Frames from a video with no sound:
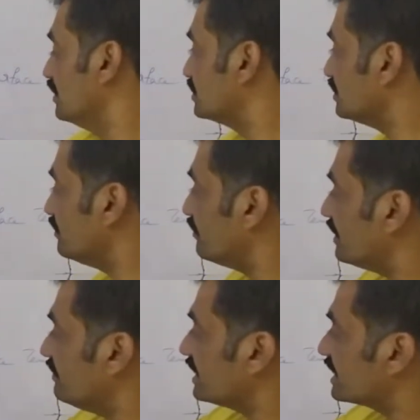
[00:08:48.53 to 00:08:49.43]
So
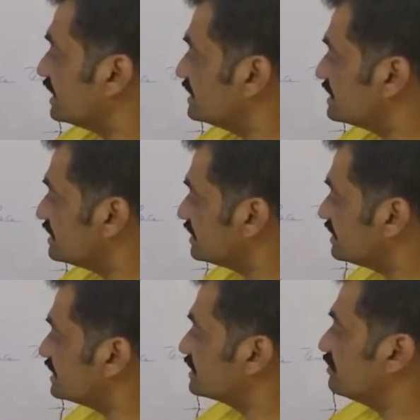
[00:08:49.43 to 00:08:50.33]
when we consider this